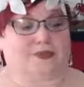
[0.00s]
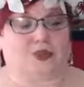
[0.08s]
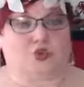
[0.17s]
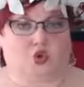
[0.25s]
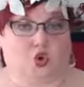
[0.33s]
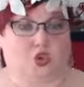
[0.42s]

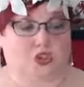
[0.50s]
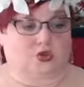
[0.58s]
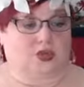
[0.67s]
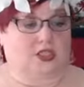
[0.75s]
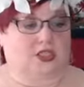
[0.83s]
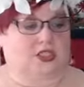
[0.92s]
and Norse
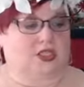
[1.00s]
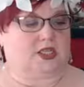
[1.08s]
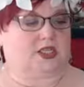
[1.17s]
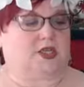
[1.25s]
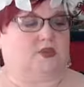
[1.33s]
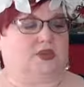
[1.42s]

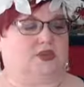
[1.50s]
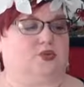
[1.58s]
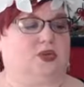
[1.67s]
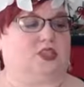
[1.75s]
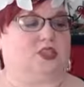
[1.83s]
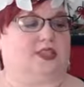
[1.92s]
traditions. It was
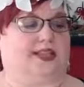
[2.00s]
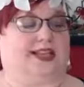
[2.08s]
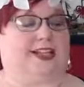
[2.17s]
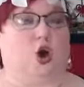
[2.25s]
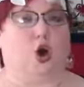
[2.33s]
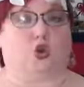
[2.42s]
traditionally
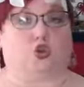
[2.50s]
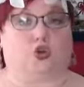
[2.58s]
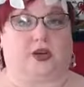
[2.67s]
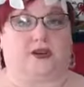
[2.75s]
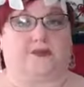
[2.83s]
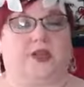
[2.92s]
like a whole
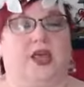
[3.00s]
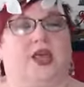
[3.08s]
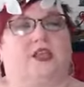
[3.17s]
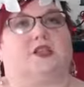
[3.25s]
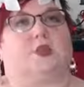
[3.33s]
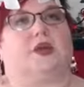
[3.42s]
tree.
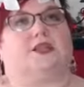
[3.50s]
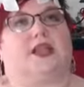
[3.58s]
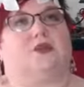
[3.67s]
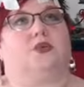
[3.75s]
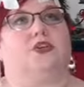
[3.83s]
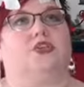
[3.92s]
So what they
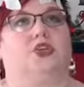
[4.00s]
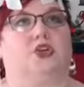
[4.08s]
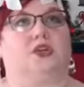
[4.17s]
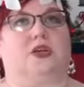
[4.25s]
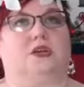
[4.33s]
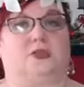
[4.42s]
would
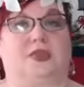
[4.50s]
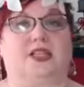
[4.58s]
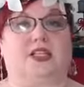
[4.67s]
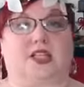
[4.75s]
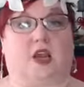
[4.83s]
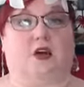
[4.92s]
do, and it was a big
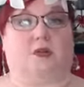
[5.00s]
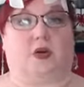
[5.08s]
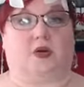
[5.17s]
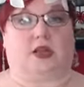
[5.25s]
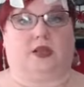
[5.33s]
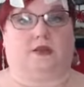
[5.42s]

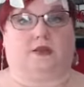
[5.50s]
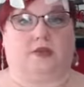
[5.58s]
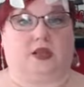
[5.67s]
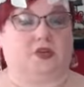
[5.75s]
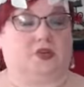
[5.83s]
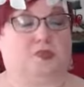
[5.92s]
ceremony.
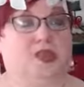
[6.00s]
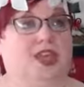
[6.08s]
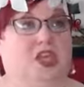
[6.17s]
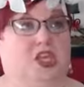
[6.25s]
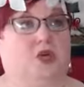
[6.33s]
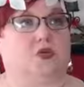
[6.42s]
It was
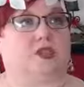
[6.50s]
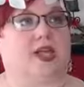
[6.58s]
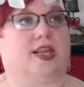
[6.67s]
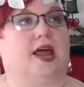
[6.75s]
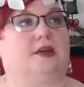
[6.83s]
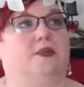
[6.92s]
big, huge.
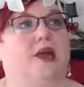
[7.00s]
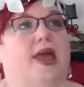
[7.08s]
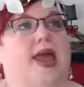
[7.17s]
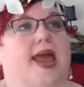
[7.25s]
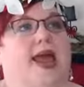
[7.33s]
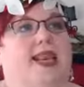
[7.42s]
And I
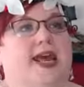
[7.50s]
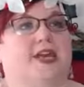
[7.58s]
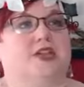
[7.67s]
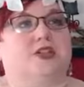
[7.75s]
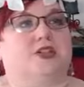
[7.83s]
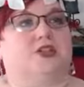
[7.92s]
and I
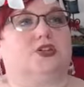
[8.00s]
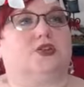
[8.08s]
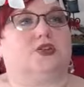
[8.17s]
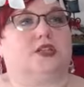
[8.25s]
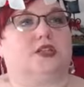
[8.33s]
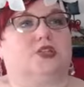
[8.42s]
used to
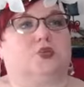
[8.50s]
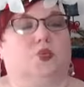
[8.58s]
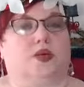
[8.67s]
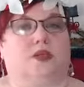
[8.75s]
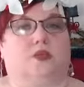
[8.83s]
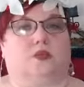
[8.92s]
do this
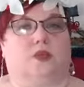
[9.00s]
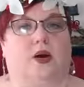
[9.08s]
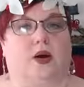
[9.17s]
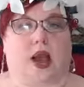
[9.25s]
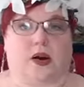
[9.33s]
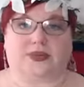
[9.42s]
when
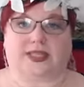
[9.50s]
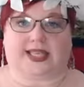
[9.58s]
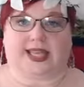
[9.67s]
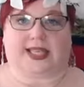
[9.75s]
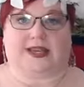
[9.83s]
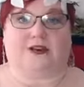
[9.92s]
I was a
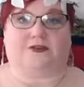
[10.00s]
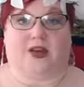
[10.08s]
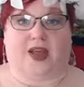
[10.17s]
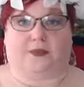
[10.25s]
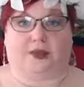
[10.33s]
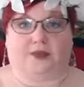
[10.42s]
kid in a
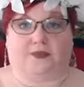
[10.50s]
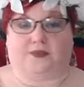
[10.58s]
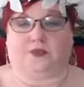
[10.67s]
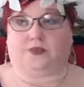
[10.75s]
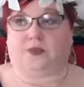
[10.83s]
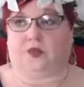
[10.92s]
family,
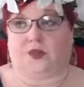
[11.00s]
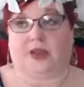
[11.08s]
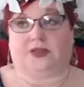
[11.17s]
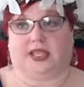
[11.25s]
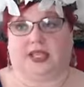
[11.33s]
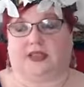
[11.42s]
when I
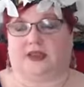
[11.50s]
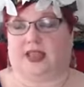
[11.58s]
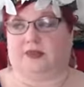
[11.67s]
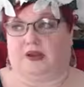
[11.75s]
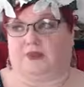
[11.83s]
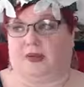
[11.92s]
was a kid in
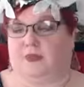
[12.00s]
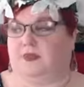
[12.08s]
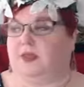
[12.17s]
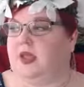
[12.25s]
my family,